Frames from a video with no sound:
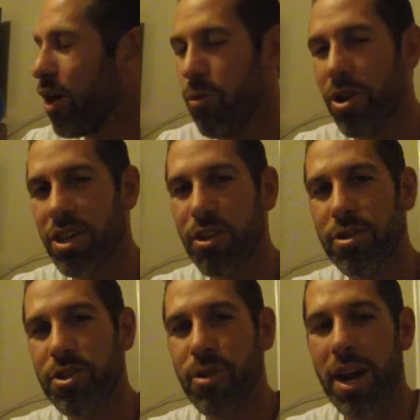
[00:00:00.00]
Well, you know,
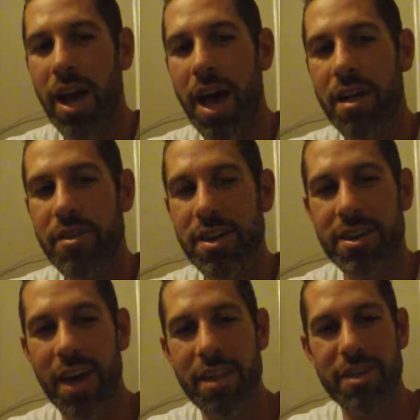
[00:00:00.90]
too, and I think
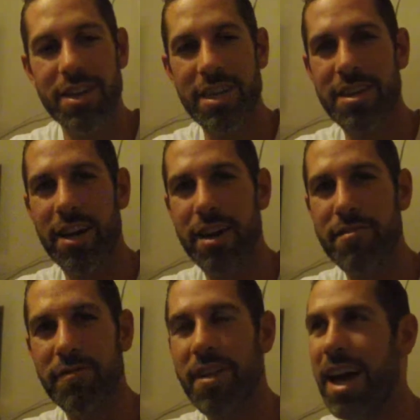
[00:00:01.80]
he kind
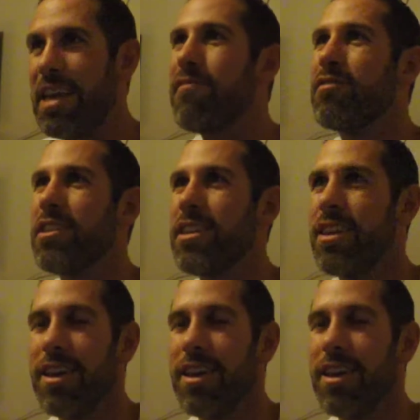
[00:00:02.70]
of naively